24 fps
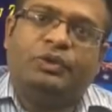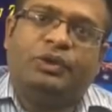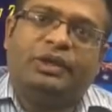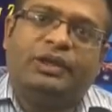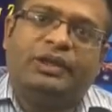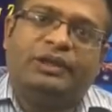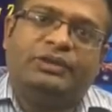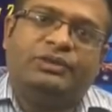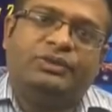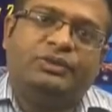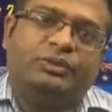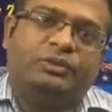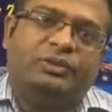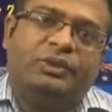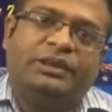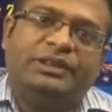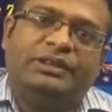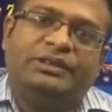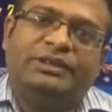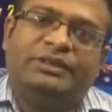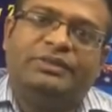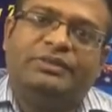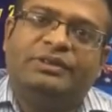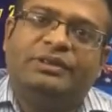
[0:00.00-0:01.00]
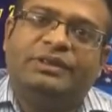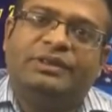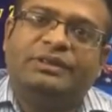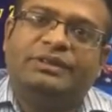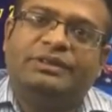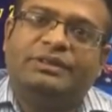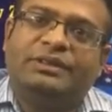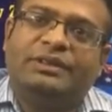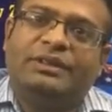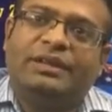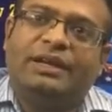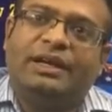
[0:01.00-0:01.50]
joining Super
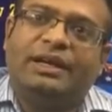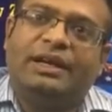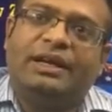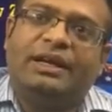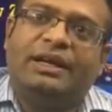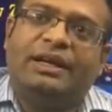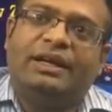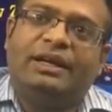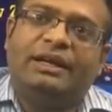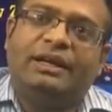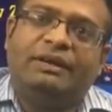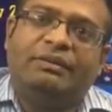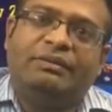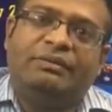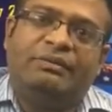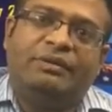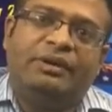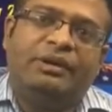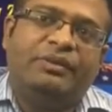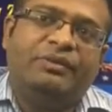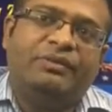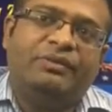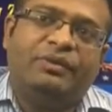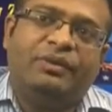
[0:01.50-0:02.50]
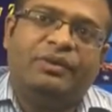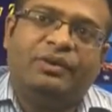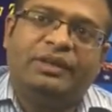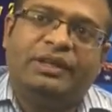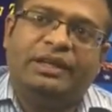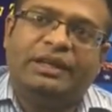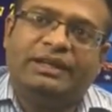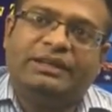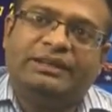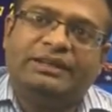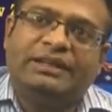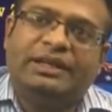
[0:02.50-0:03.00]
Achievers, I went for
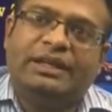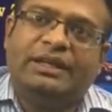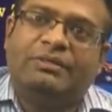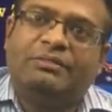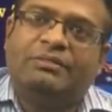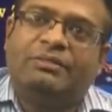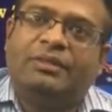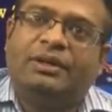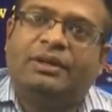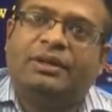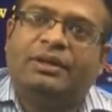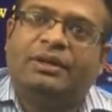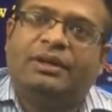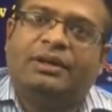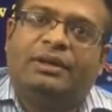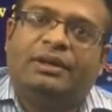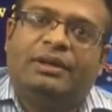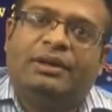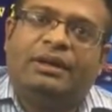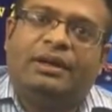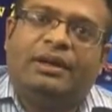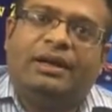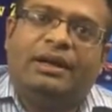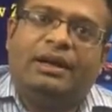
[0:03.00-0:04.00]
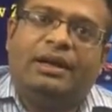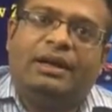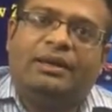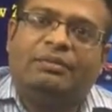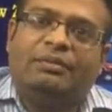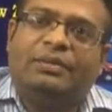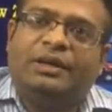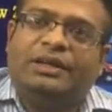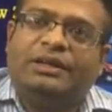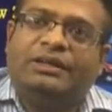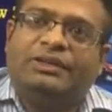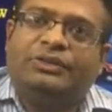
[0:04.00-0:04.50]
the exam and
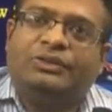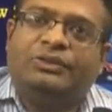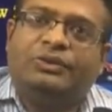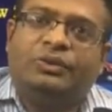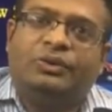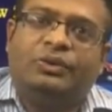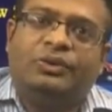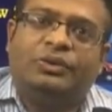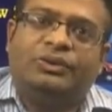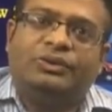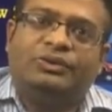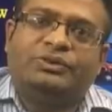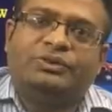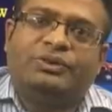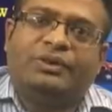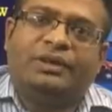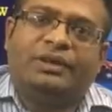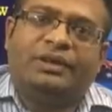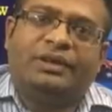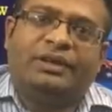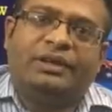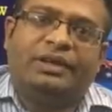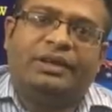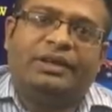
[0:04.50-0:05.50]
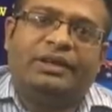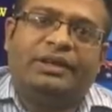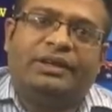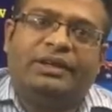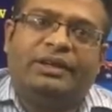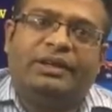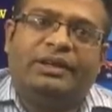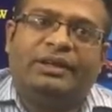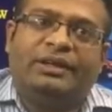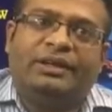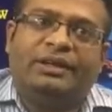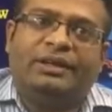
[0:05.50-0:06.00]
my scores were
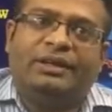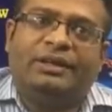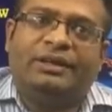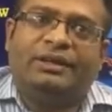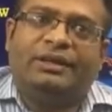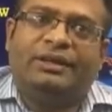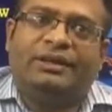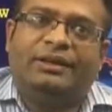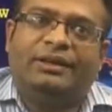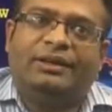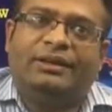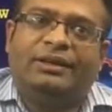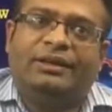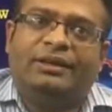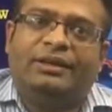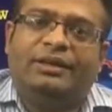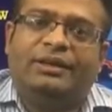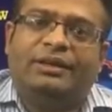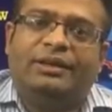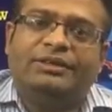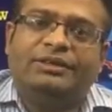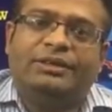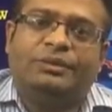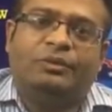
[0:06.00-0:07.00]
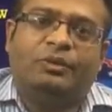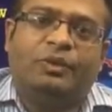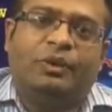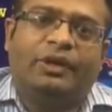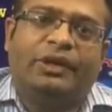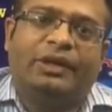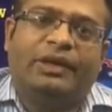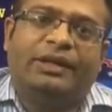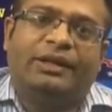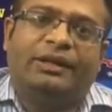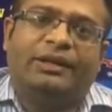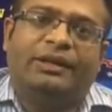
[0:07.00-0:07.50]
really
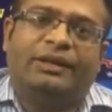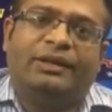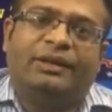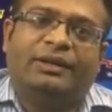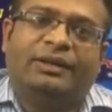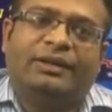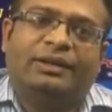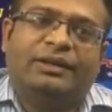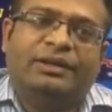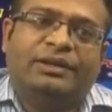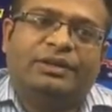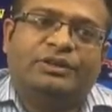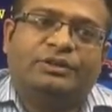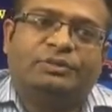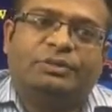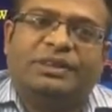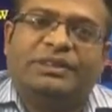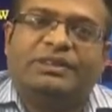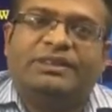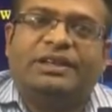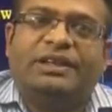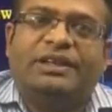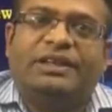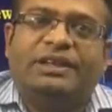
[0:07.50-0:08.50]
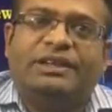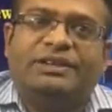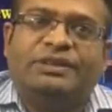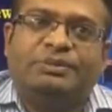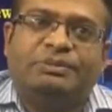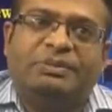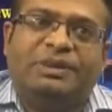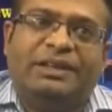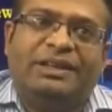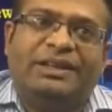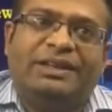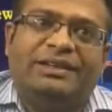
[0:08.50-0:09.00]
disappointing, especially in
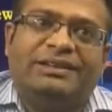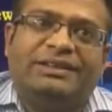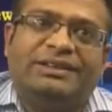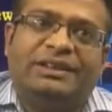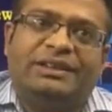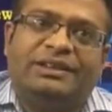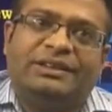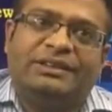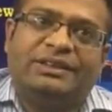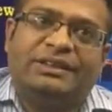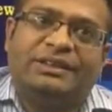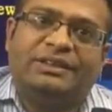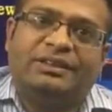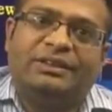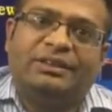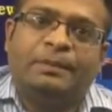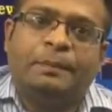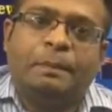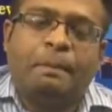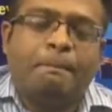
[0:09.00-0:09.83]
speaking section.